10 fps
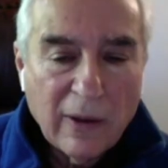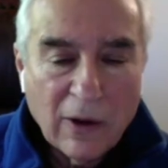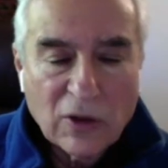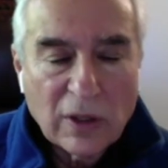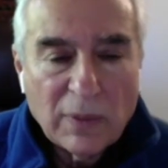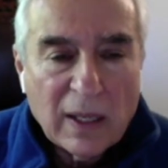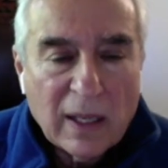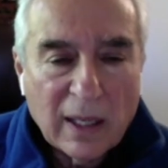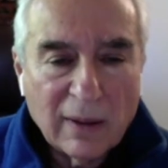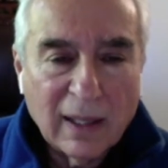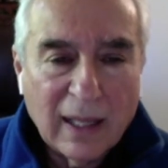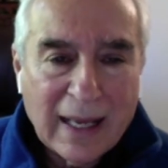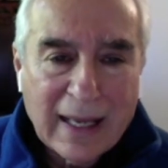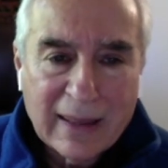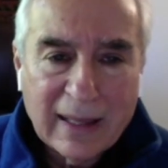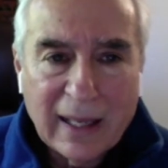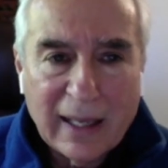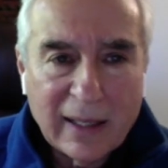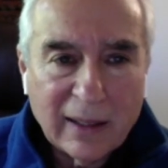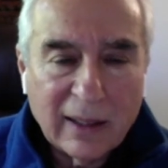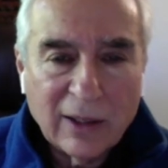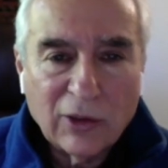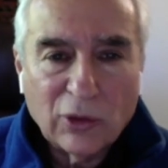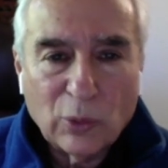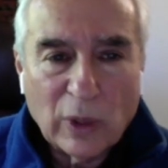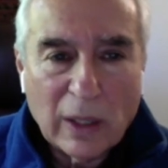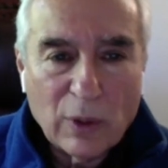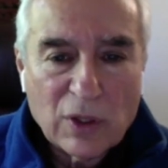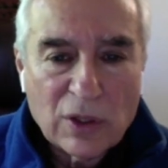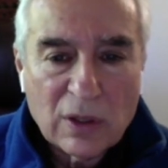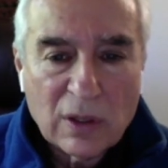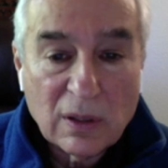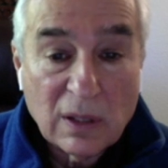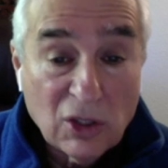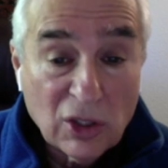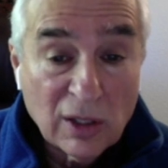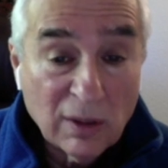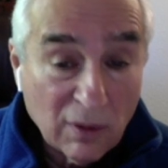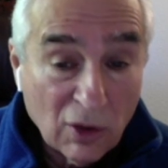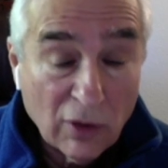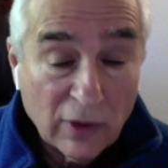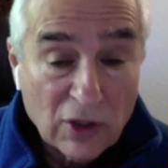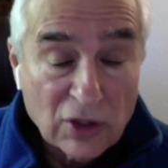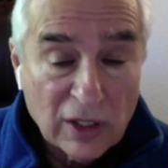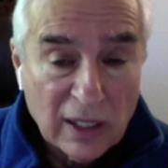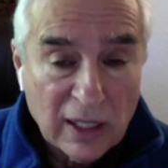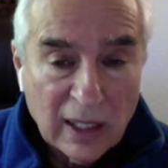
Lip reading: Something kind of like that is when I was teaching university,